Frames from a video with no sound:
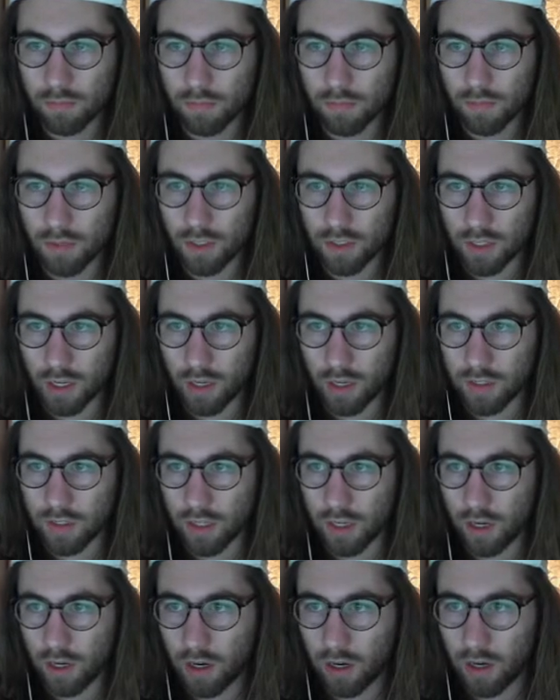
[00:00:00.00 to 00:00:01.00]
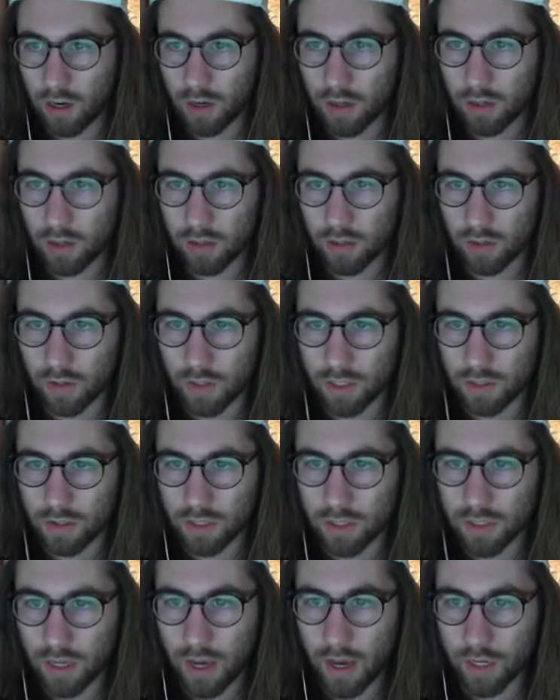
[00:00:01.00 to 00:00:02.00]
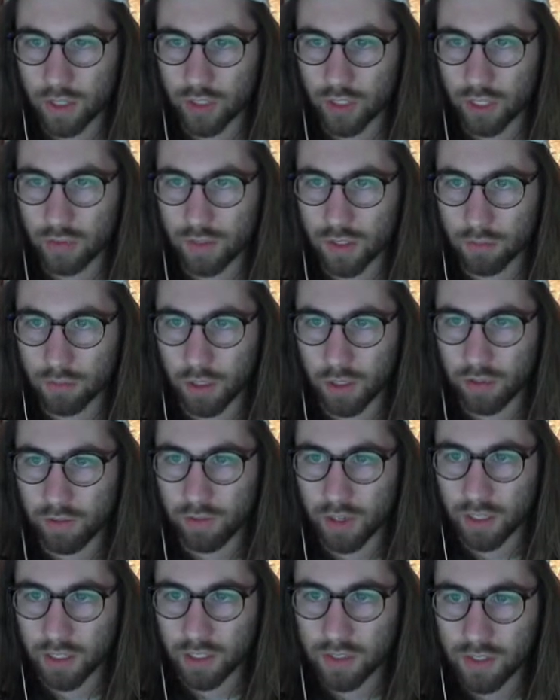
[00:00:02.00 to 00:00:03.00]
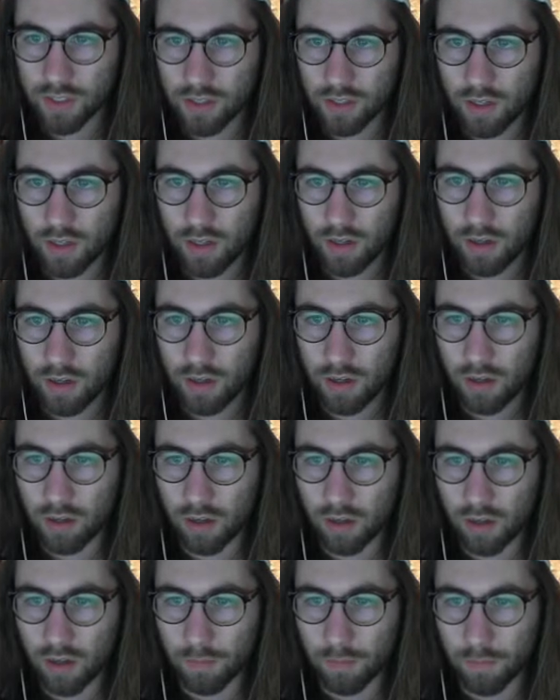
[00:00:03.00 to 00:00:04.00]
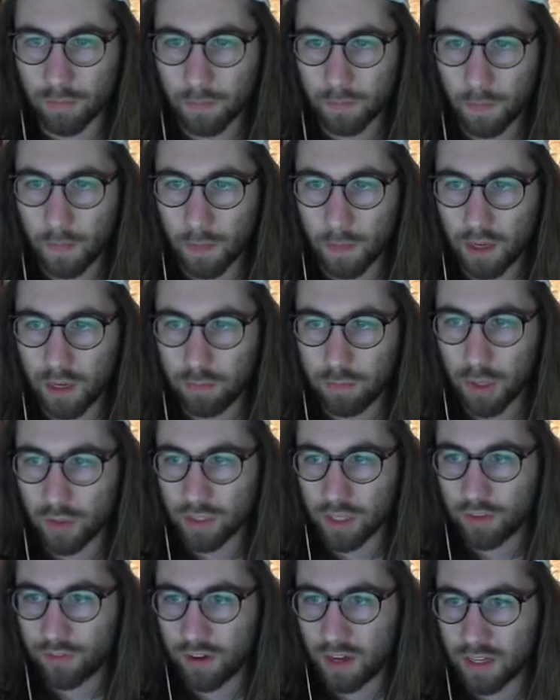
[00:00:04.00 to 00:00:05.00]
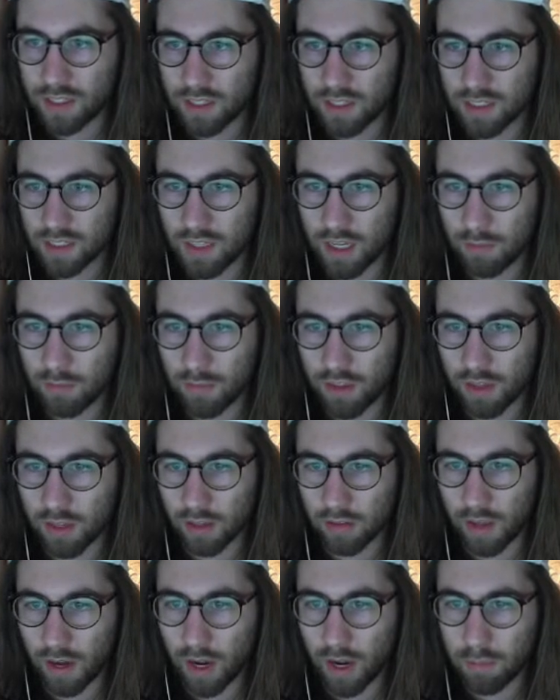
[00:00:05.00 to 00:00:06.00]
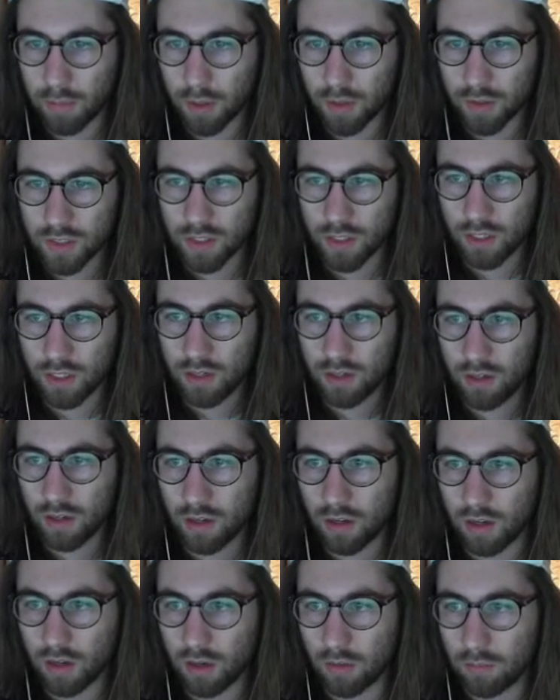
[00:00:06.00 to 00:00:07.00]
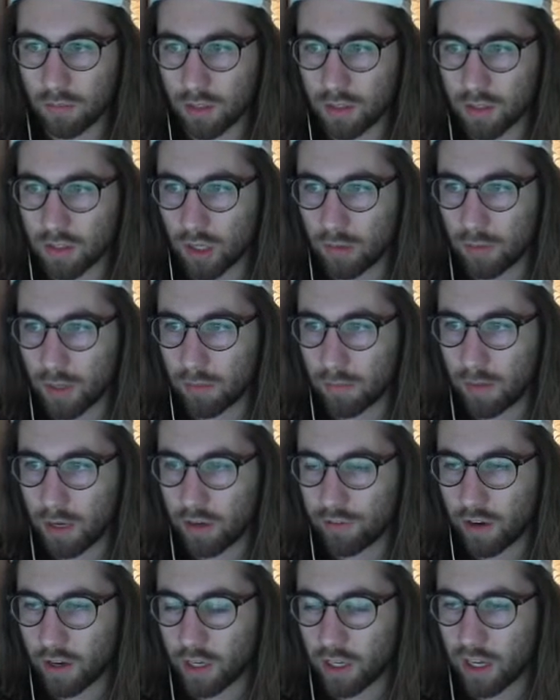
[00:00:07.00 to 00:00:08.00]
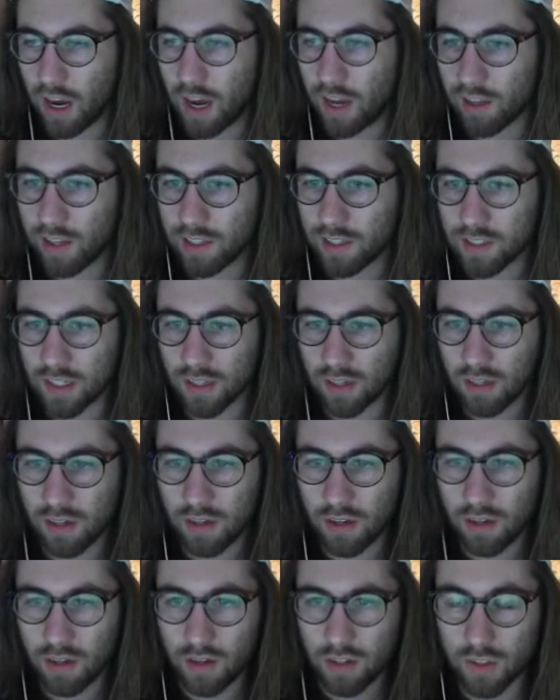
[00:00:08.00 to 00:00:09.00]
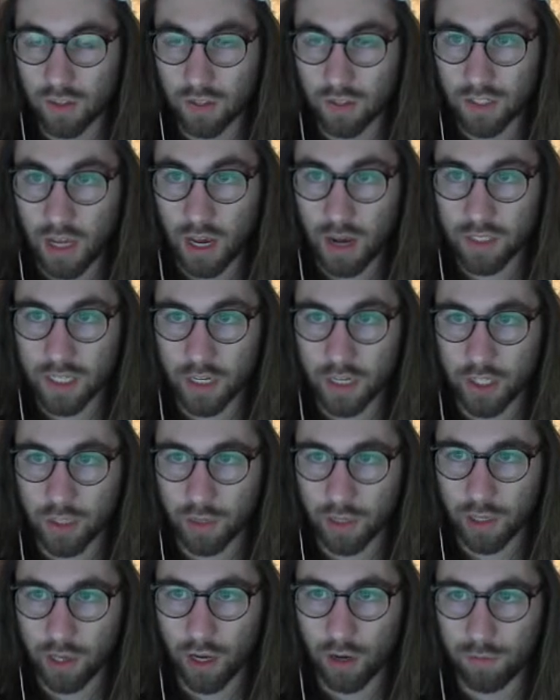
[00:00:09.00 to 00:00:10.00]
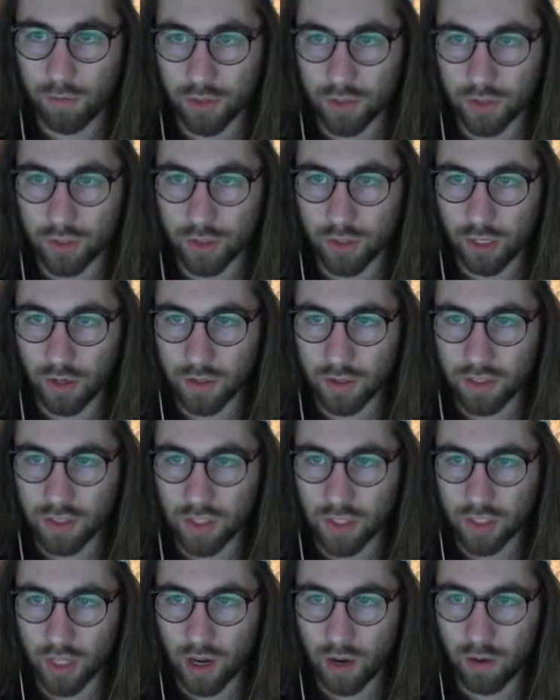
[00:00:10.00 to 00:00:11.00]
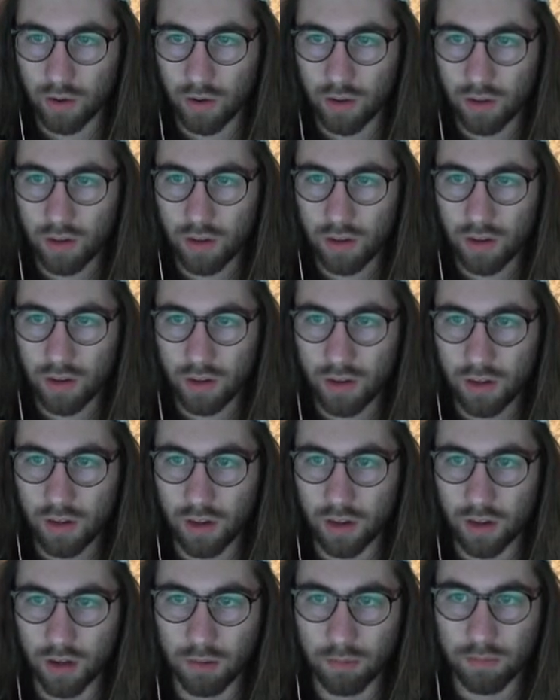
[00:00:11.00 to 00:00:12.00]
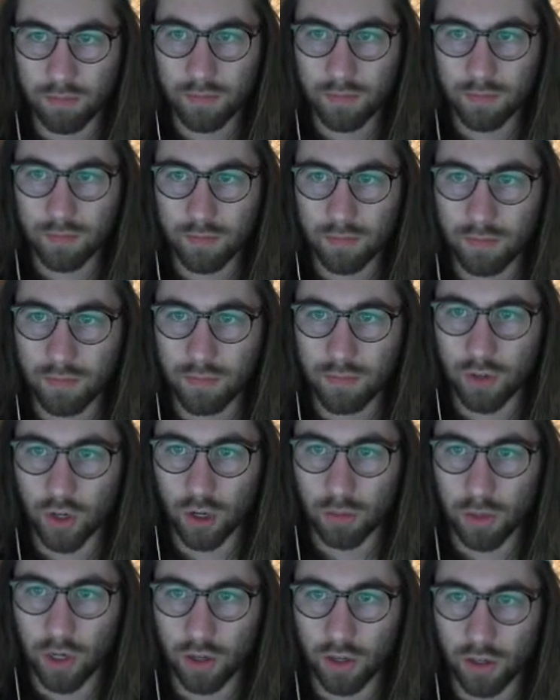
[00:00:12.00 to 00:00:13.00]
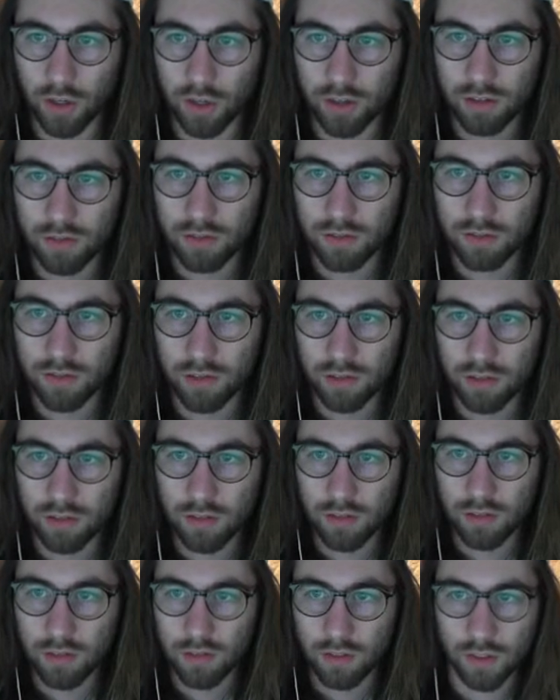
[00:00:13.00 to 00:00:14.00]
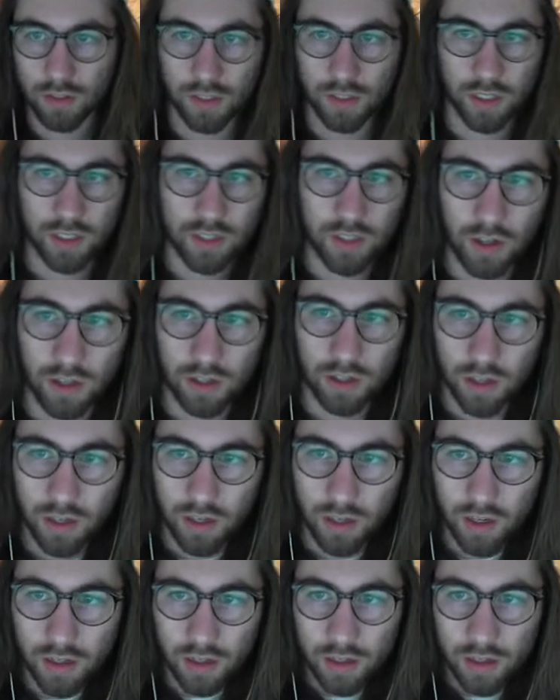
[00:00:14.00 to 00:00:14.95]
This guy doesn't care. No, this guy actually gives some good advice. He finds the same thing that I posted, installed by the manufacturer. He highlights it. So this guy was actually really helpful. So shoutouts to Zhao. You're a baller. Looks like he's got like,